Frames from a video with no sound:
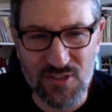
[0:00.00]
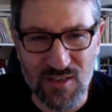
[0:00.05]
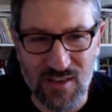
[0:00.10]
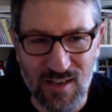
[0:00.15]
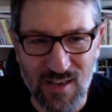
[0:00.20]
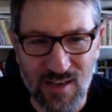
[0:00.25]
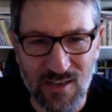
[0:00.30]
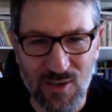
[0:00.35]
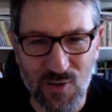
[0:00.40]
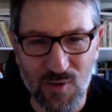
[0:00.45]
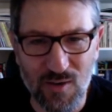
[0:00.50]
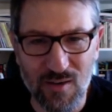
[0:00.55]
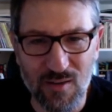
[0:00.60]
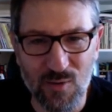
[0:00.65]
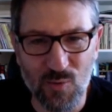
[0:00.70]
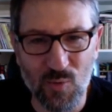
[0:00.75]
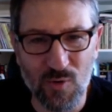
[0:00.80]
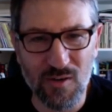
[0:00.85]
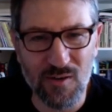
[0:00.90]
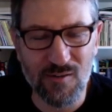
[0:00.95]
You can't go onto the
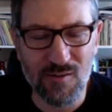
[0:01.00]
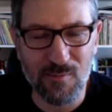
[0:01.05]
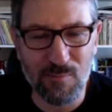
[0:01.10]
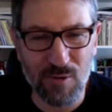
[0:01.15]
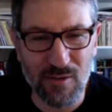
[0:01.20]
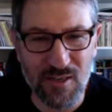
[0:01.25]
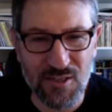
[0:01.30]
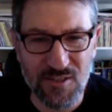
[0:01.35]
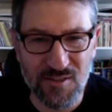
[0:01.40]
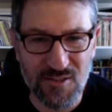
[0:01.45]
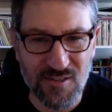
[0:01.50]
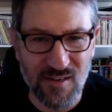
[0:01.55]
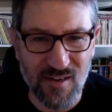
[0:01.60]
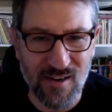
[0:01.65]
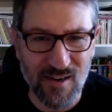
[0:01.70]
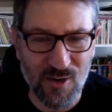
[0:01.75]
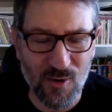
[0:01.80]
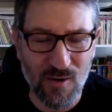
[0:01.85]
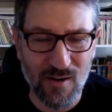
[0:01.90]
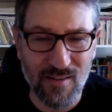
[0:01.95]
wood or the bleachers. You
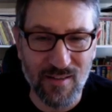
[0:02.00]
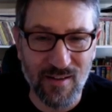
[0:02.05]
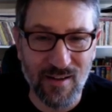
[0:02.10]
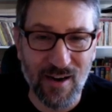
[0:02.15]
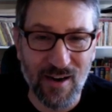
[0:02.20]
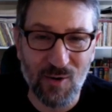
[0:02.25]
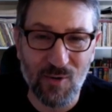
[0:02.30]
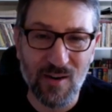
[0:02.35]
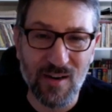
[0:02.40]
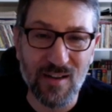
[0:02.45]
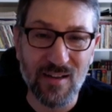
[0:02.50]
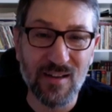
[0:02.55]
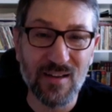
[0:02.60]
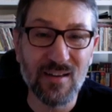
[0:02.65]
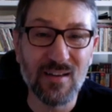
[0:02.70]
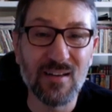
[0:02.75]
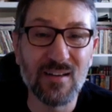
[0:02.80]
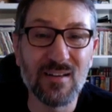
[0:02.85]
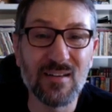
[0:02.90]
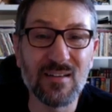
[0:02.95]
can't go onto the highway.
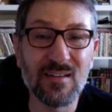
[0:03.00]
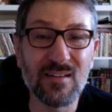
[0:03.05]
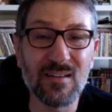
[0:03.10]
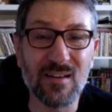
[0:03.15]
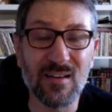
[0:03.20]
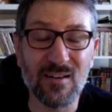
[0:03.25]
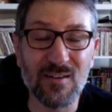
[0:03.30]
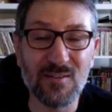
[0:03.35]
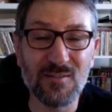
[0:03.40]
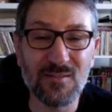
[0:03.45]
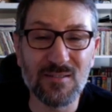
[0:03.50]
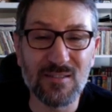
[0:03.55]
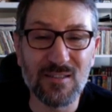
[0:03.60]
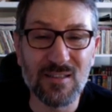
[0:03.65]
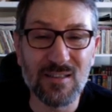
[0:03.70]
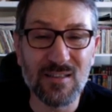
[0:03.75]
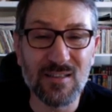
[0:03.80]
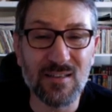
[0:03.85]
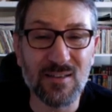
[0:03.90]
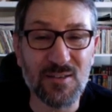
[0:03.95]

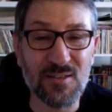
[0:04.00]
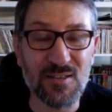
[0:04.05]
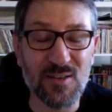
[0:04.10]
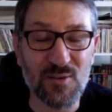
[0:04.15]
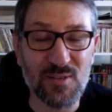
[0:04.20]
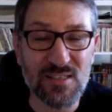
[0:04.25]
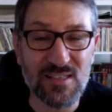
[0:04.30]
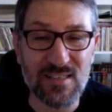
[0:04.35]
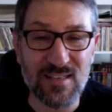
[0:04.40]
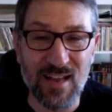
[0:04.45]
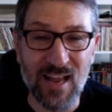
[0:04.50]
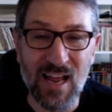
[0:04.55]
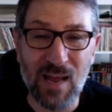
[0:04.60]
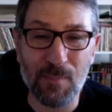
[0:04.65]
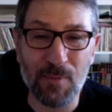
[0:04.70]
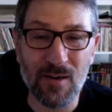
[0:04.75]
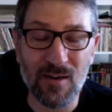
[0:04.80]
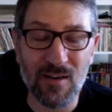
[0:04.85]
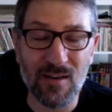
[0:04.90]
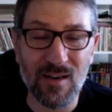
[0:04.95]
There's no
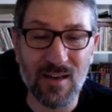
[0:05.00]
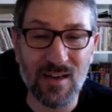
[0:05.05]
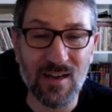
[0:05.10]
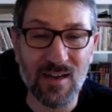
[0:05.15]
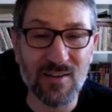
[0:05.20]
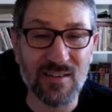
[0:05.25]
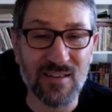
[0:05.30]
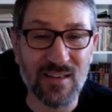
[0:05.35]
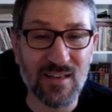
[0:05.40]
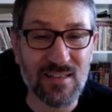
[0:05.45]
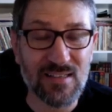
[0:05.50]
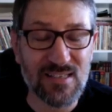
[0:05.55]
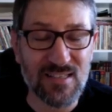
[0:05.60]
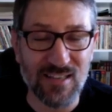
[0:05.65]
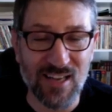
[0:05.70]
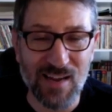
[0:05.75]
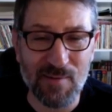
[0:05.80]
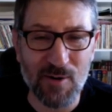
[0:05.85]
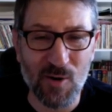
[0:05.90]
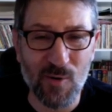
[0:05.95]
slapping allowed. You can't
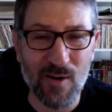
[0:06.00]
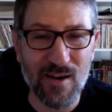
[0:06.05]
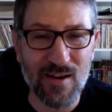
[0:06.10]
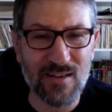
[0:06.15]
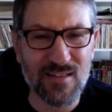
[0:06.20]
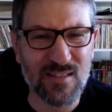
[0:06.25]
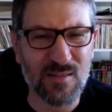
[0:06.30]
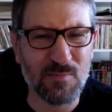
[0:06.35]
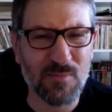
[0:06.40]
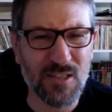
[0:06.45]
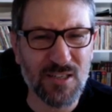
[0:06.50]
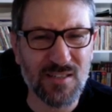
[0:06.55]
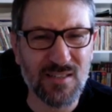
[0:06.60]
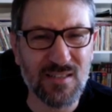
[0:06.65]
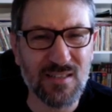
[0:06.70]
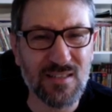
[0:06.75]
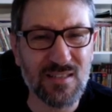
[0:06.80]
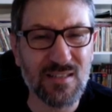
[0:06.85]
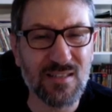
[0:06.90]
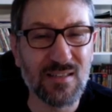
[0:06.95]
slam your way out of
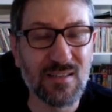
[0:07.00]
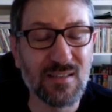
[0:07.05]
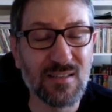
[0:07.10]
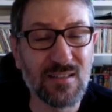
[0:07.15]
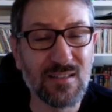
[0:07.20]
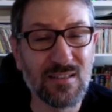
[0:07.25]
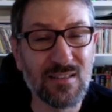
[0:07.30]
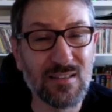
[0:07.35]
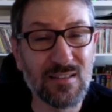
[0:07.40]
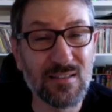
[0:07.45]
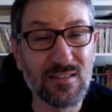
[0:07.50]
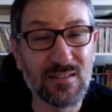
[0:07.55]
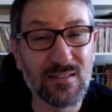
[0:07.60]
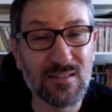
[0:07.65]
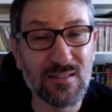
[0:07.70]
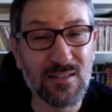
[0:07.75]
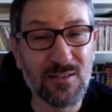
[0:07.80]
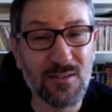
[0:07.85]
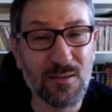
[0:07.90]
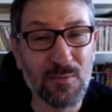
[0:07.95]
submissions.
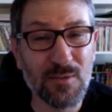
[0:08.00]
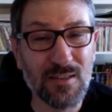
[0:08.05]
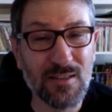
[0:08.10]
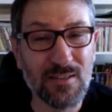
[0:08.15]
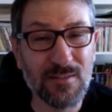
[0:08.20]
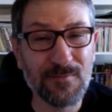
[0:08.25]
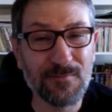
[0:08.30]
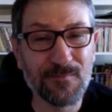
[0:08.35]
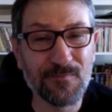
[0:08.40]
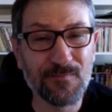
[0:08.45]
You know what I mean?